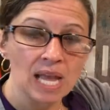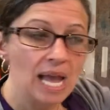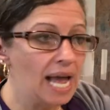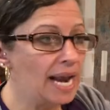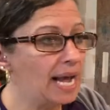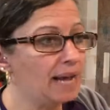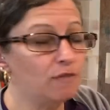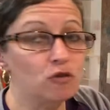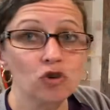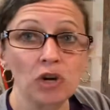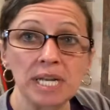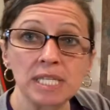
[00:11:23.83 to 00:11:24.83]
and I have
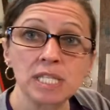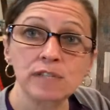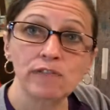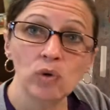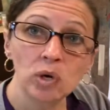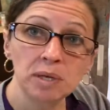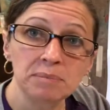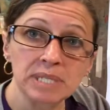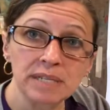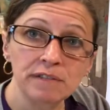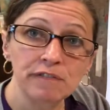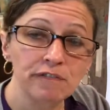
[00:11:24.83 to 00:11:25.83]
transformed
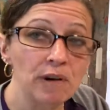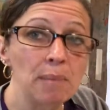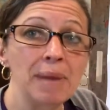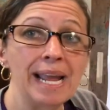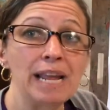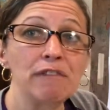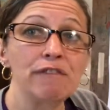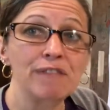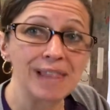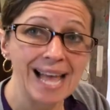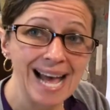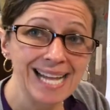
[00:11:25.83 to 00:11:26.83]
it from a
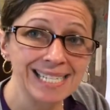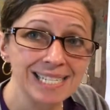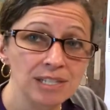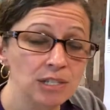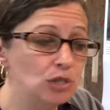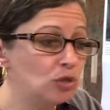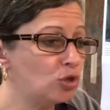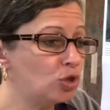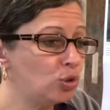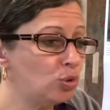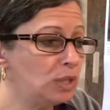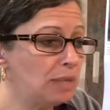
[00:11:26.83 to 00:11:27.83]
flat,
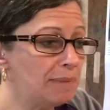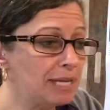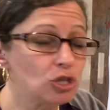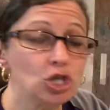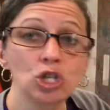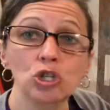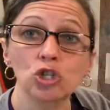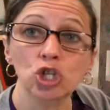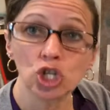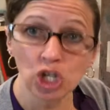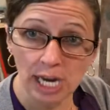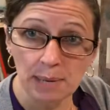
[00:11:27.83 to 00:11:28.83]
two-dimensional
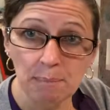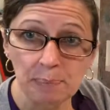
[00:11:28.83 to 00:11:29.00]
shape